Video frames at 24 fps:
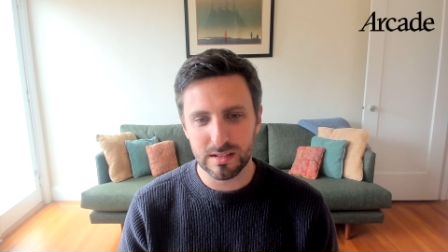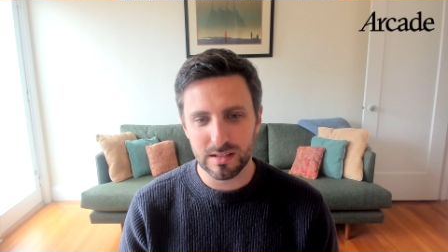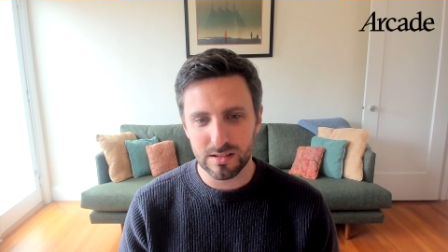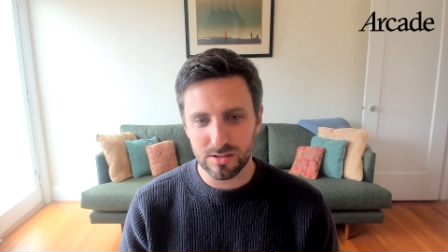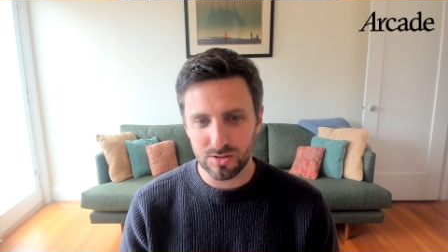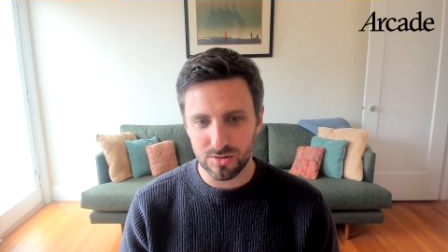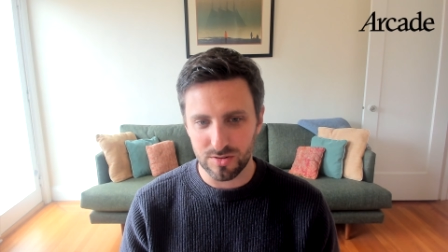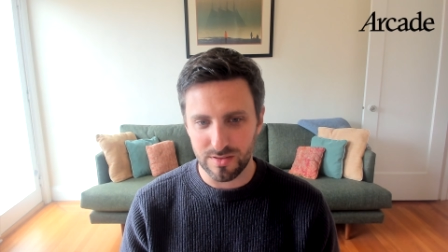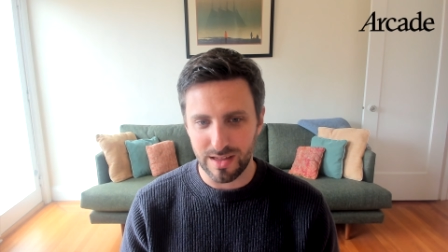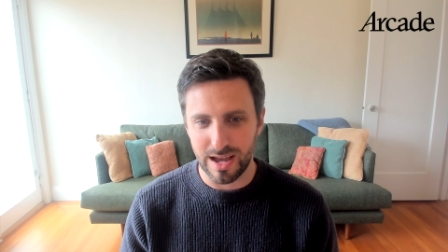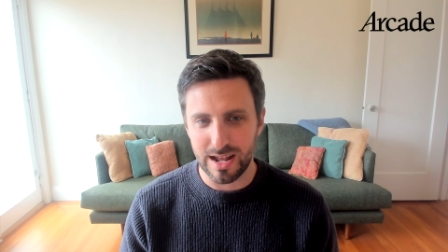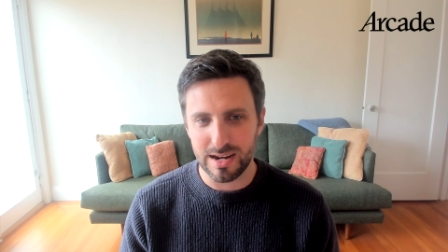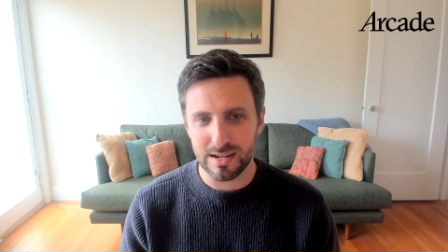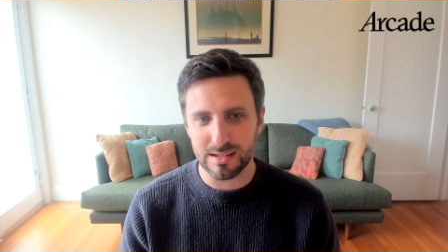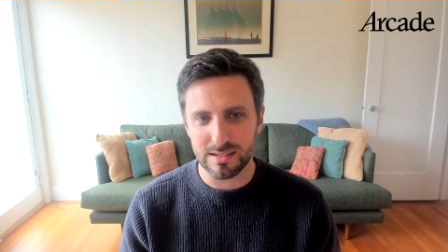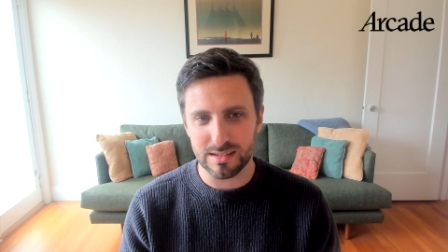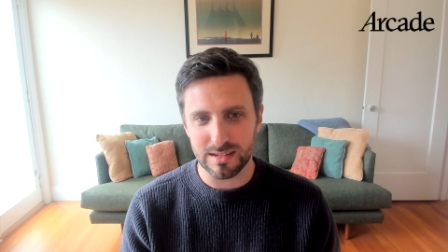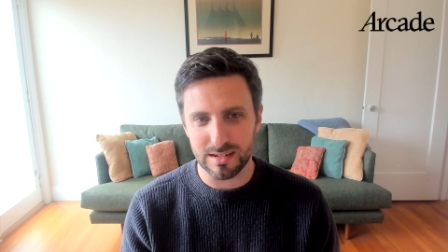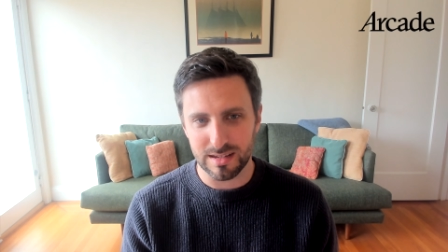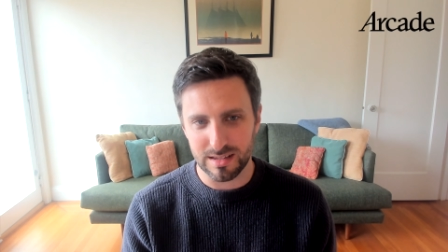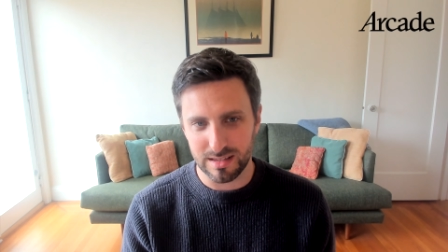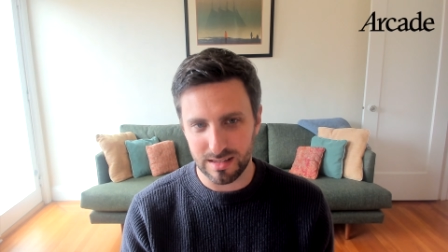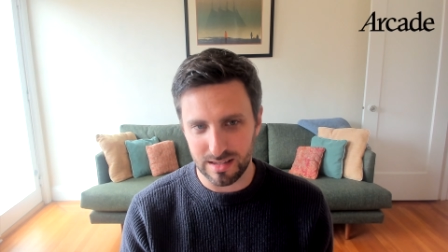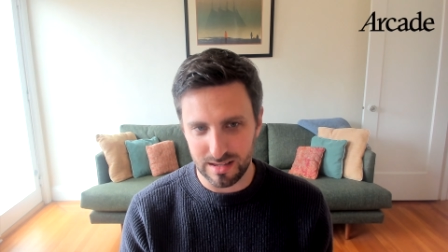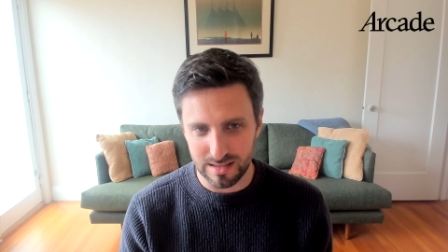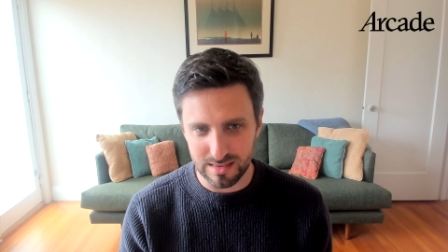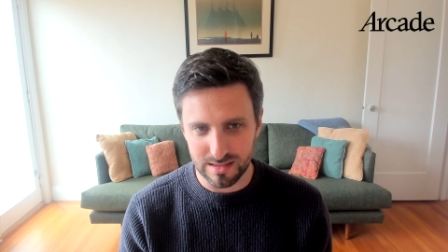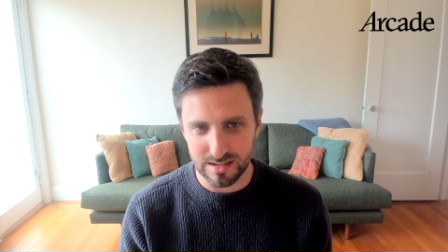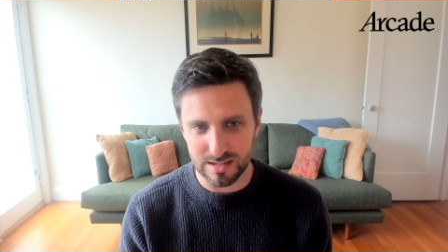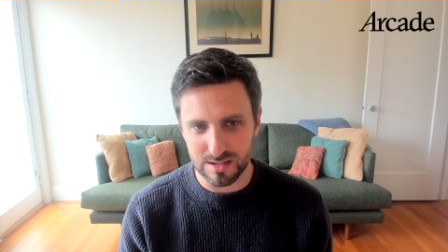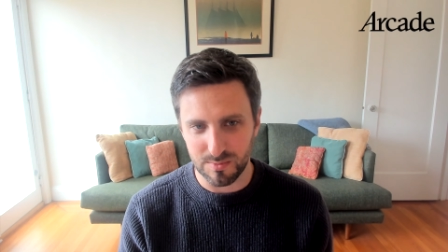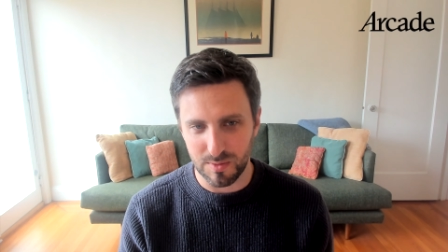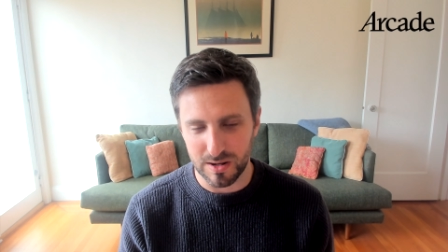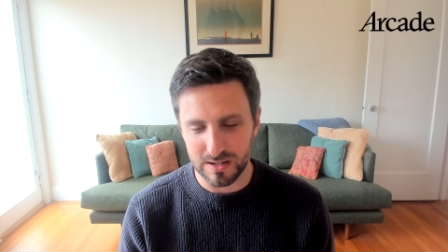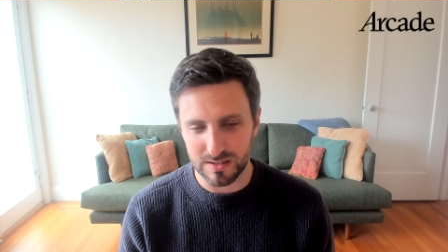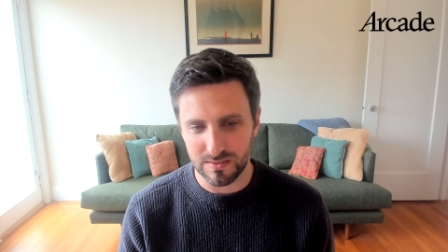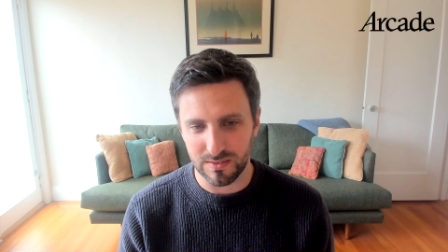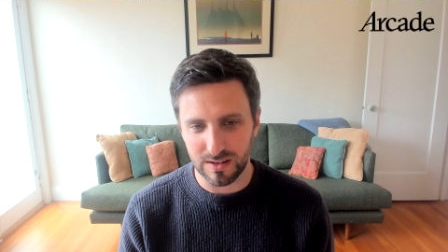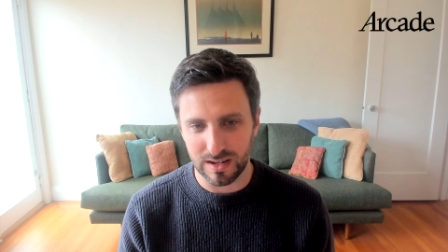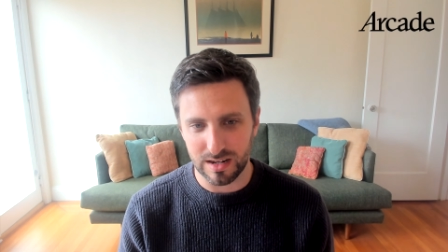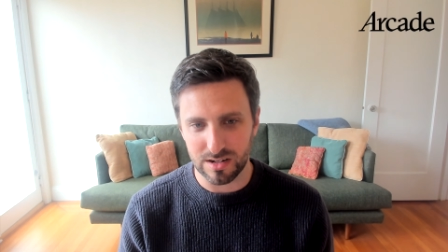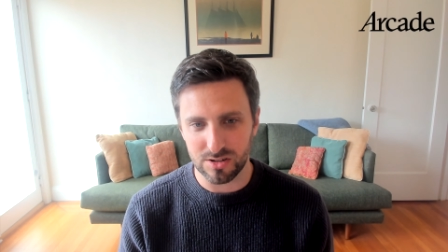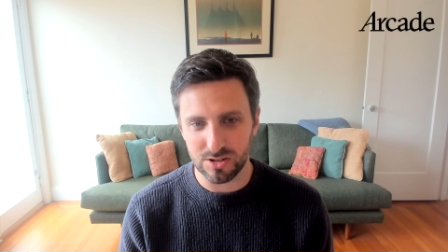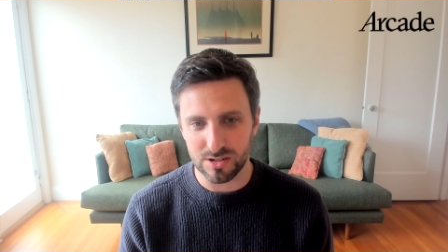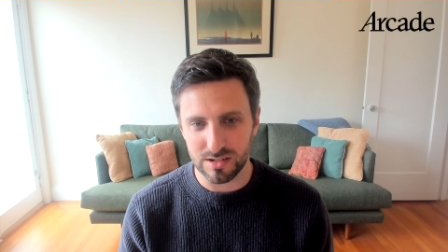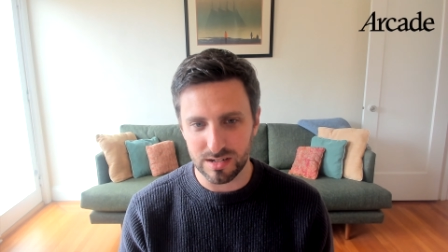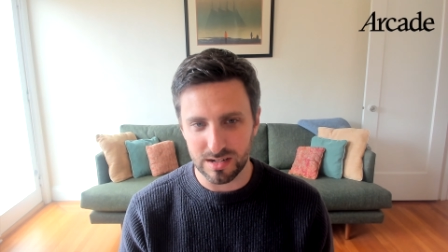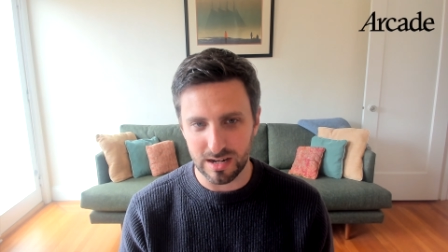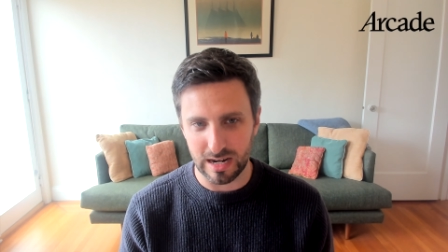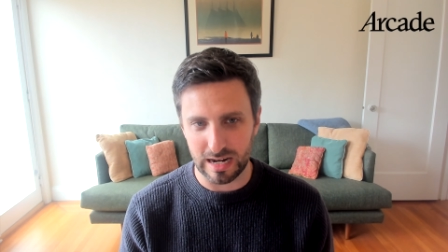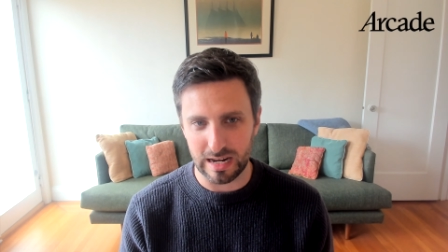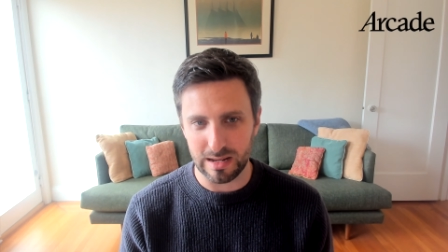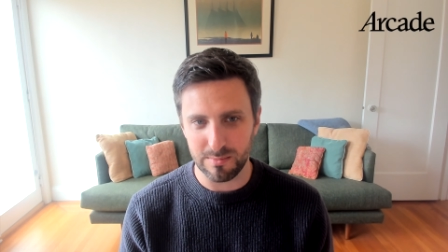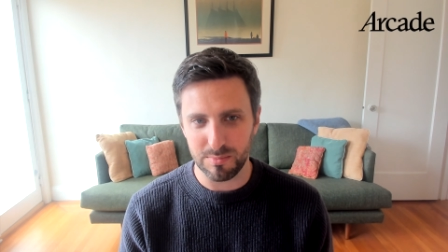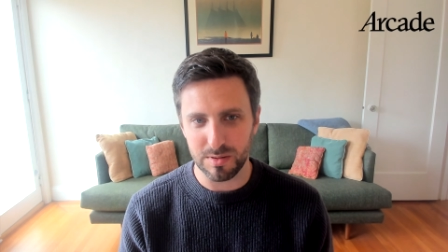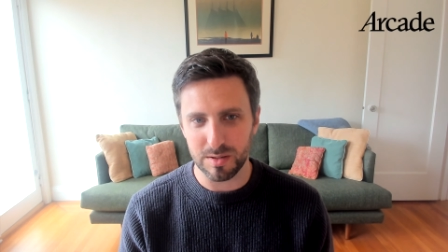So that is in the specification today.